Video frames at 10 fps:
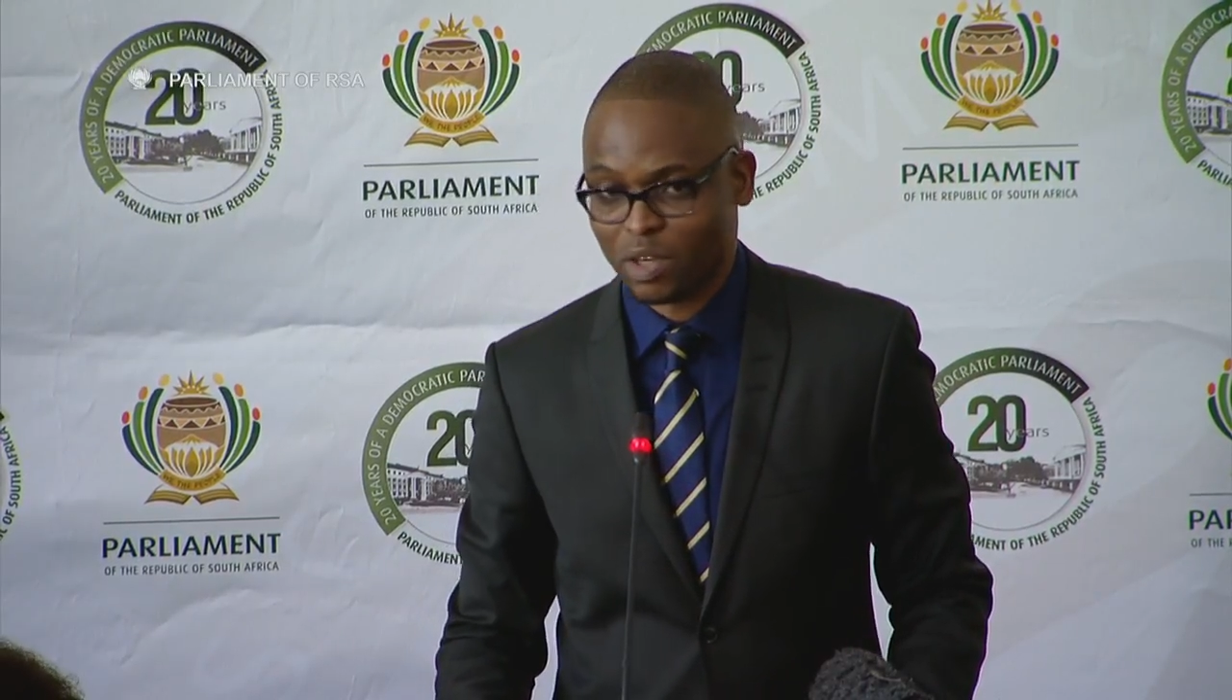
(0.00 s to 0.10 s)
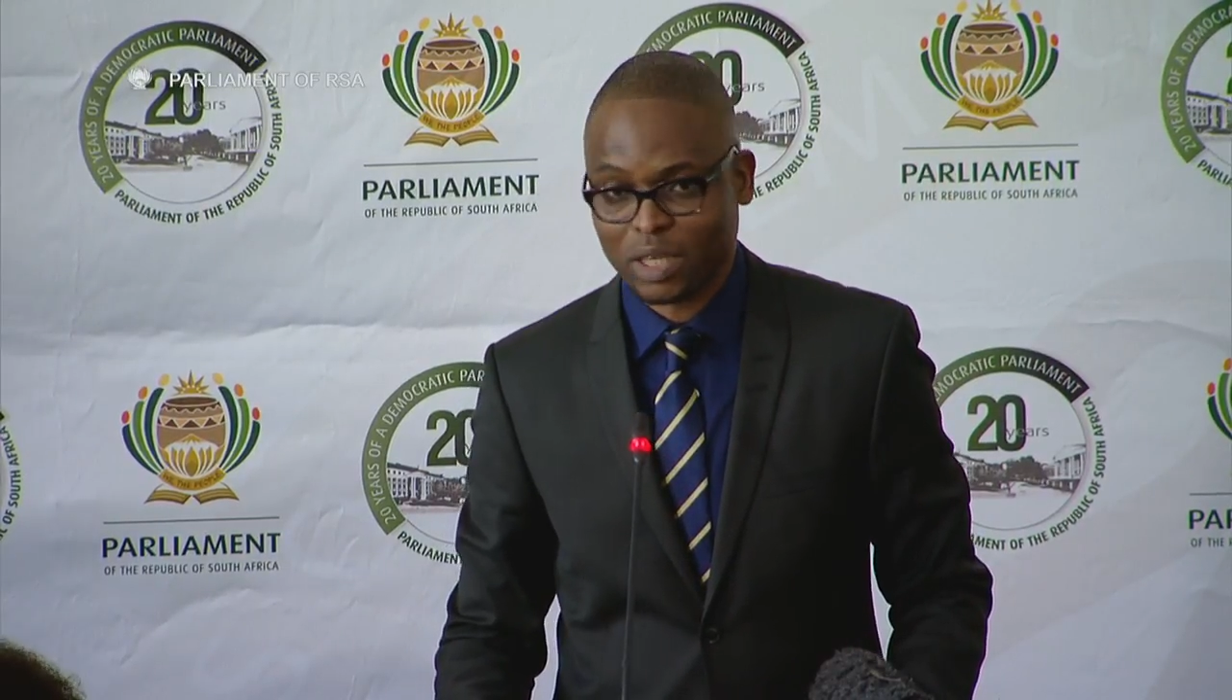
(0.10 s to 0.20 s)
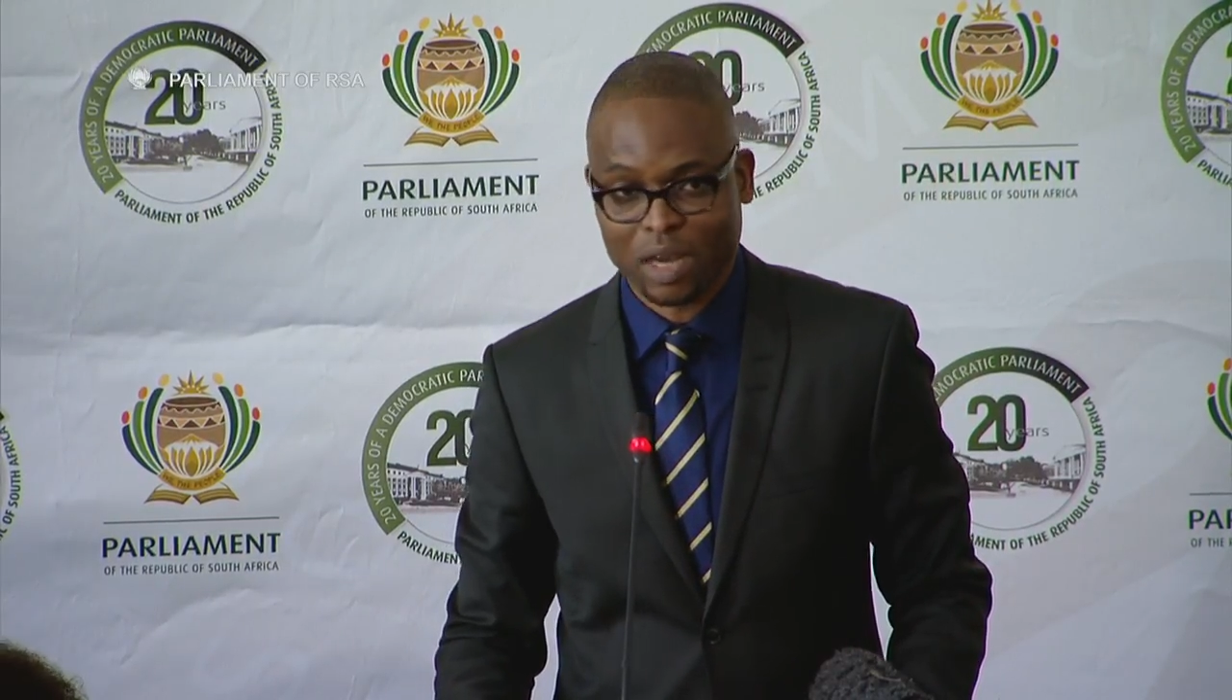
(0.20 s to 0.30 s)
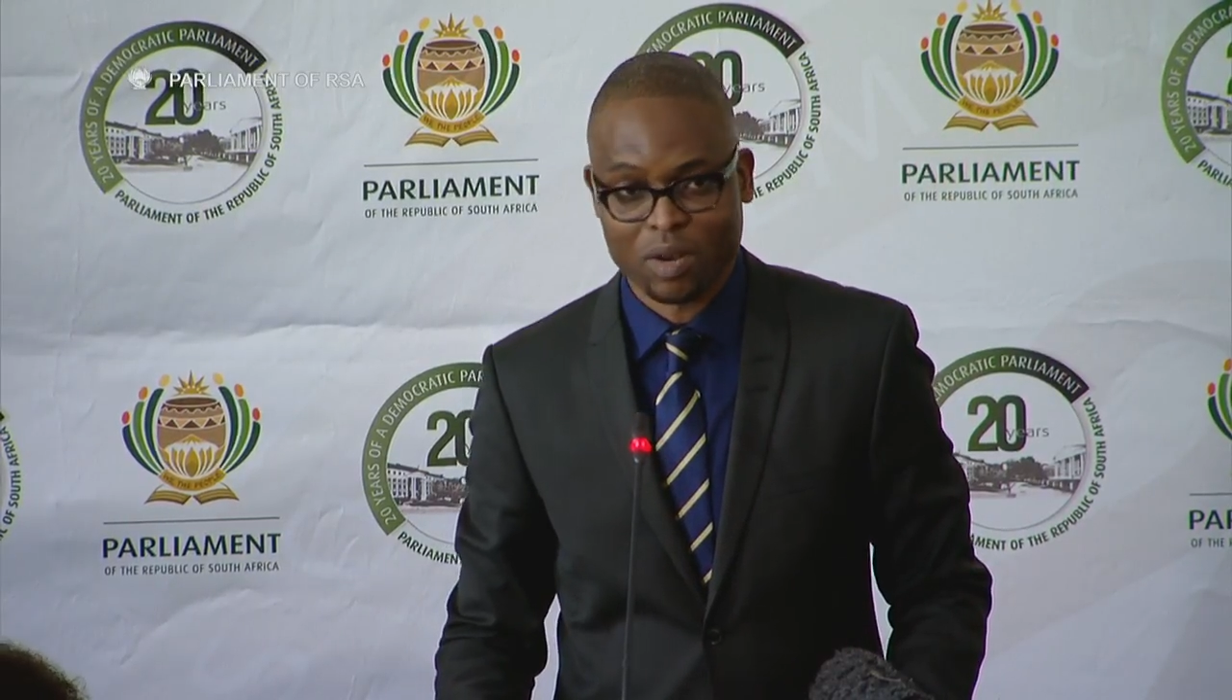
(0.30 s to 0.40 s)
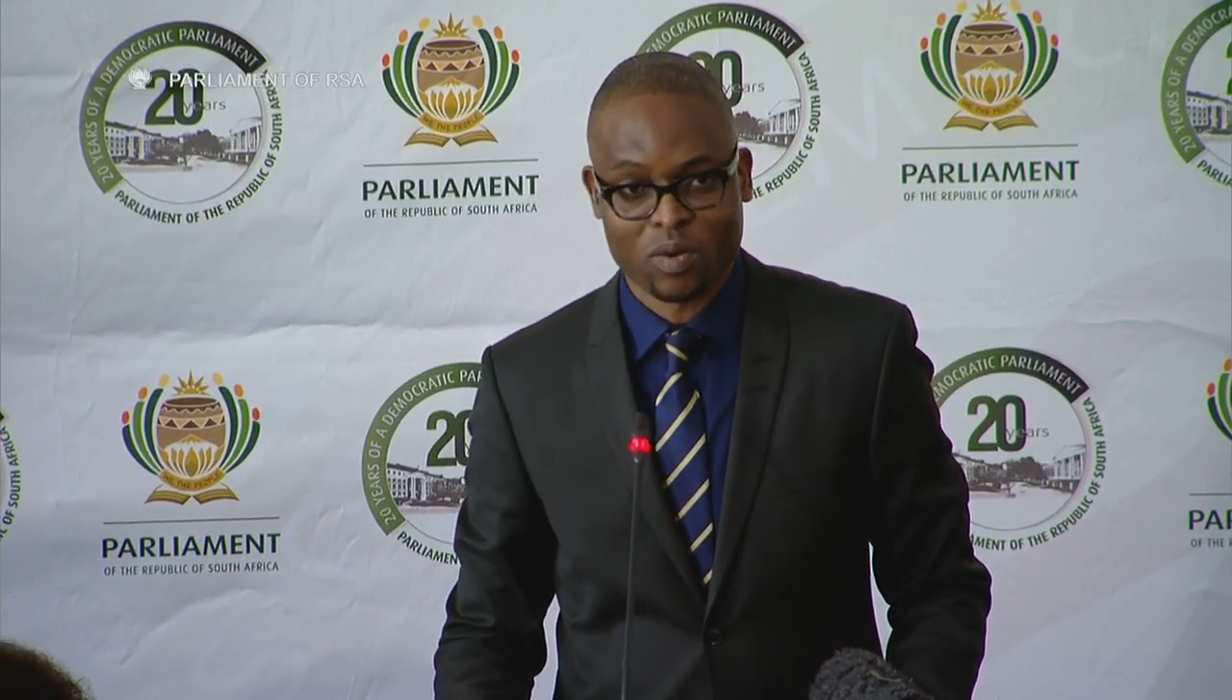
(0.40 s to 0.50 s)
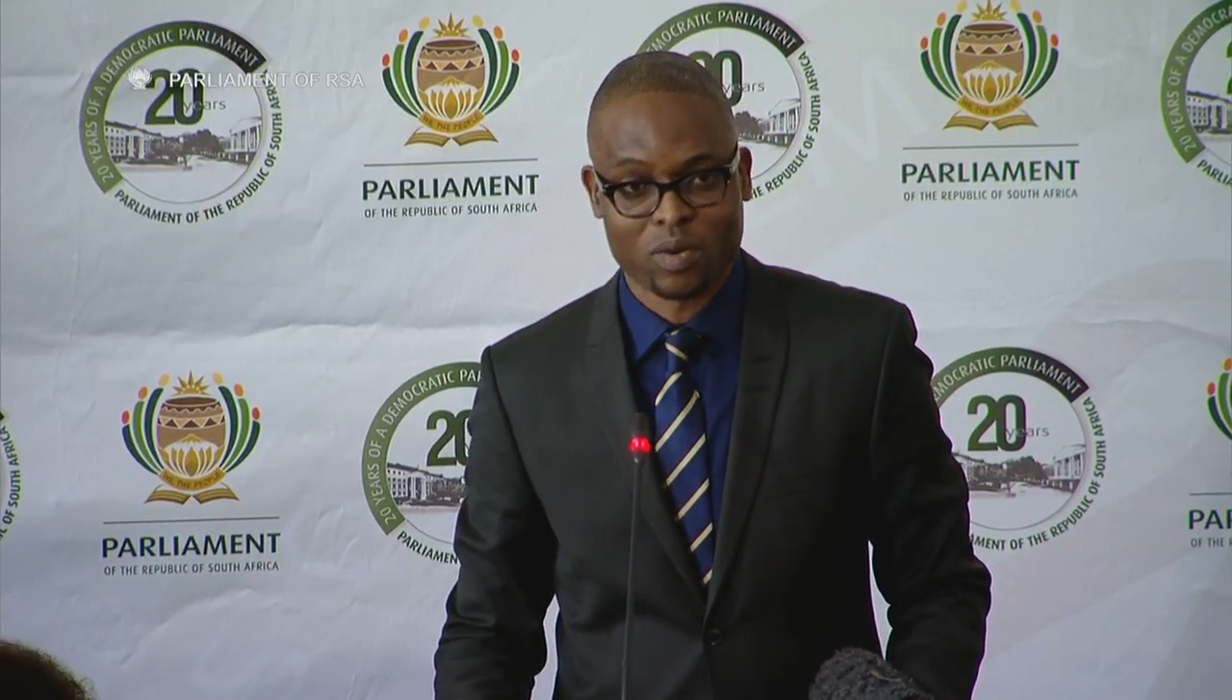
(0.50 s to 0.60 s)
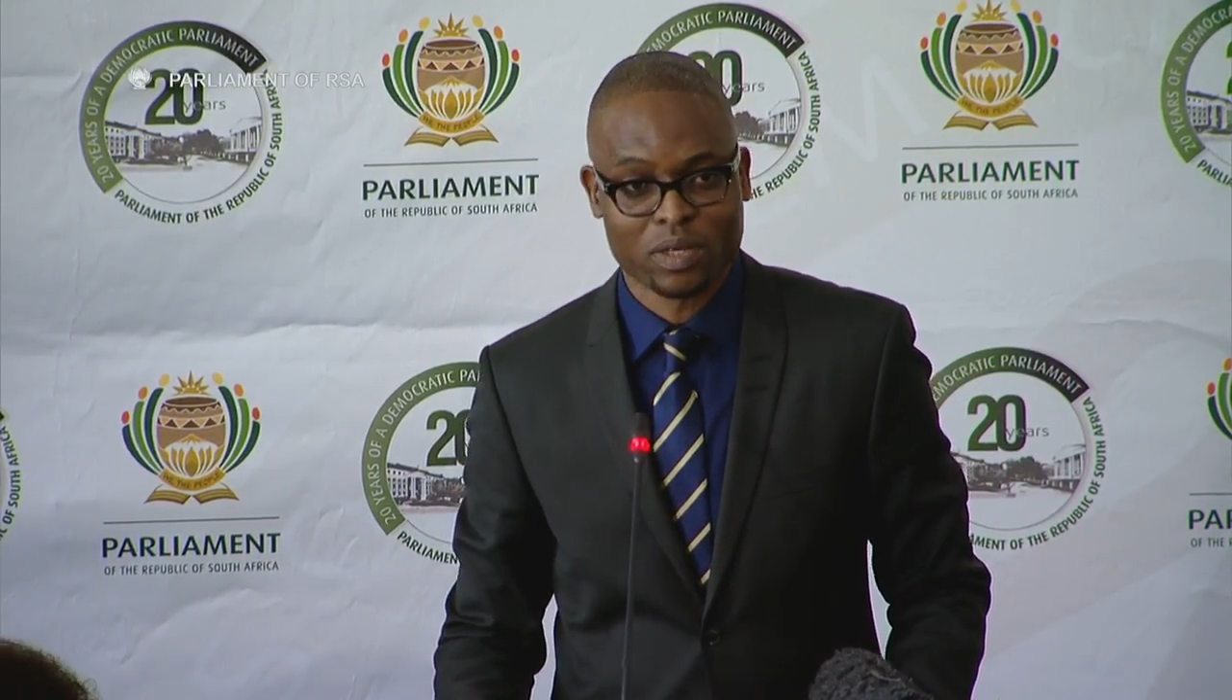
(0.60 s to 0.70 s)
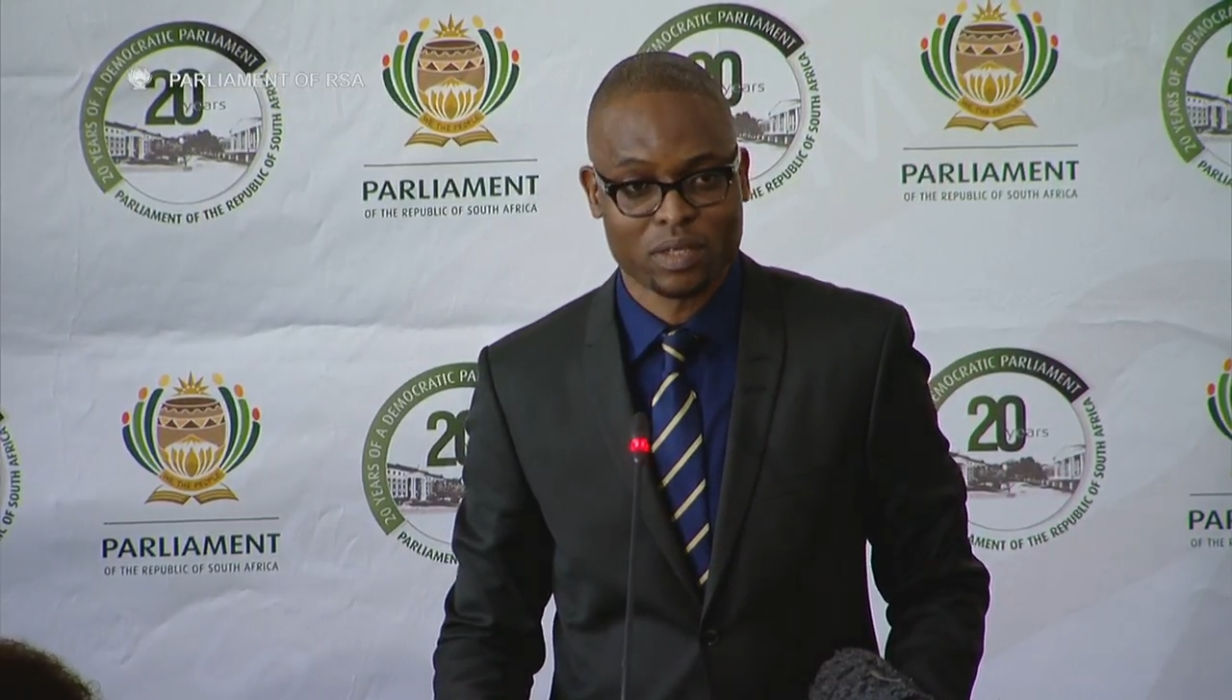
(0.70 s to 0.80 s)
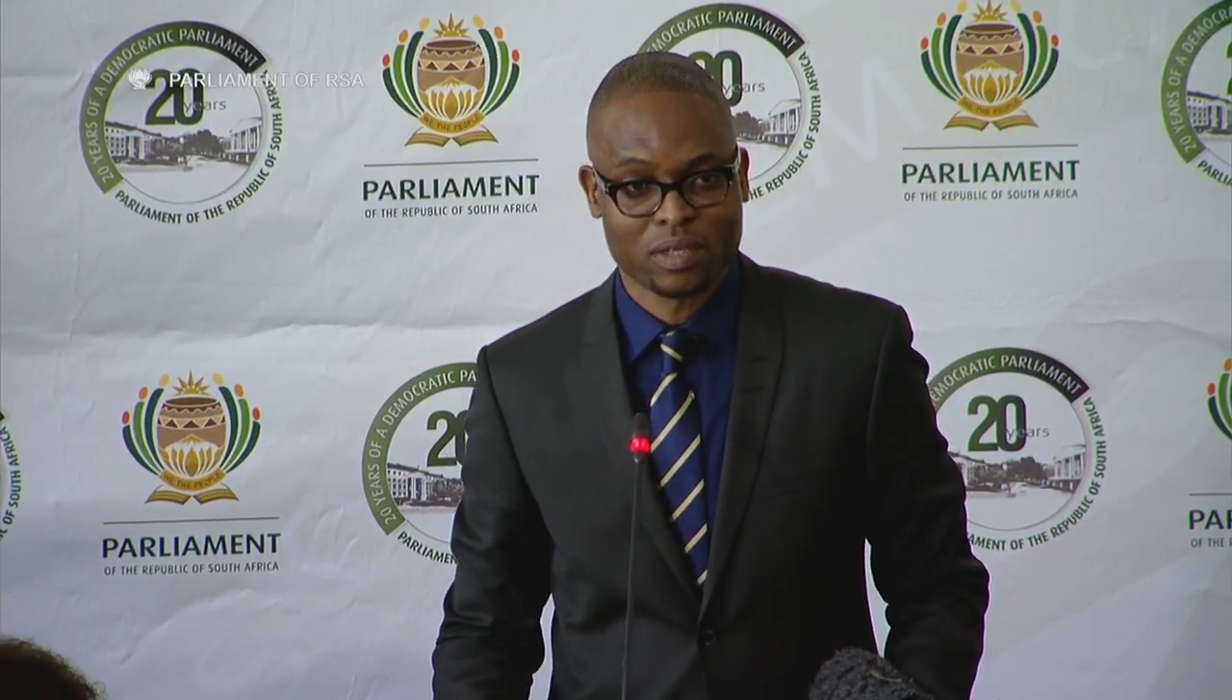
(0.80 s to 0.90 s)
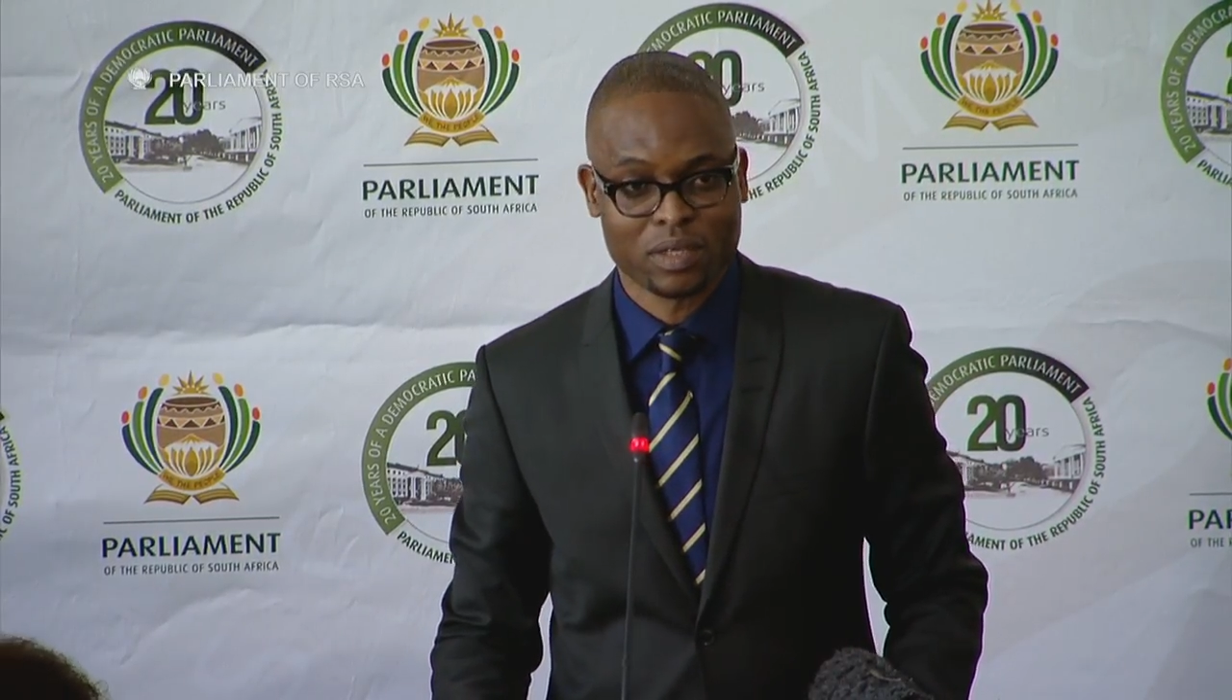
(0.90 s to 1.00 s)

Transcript: not alone.